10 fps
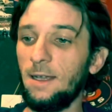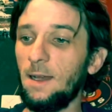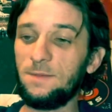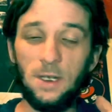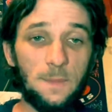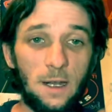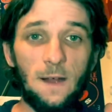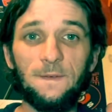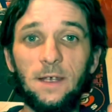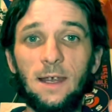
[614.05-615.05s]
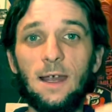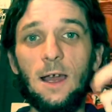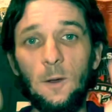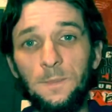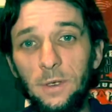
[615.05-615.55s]
I'm jumping off of here. I
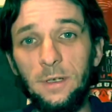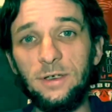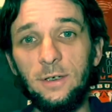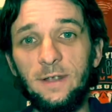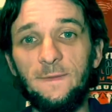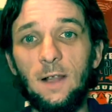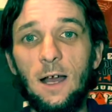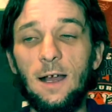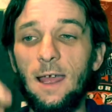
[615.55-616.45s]
hope you enjoyed the vlog.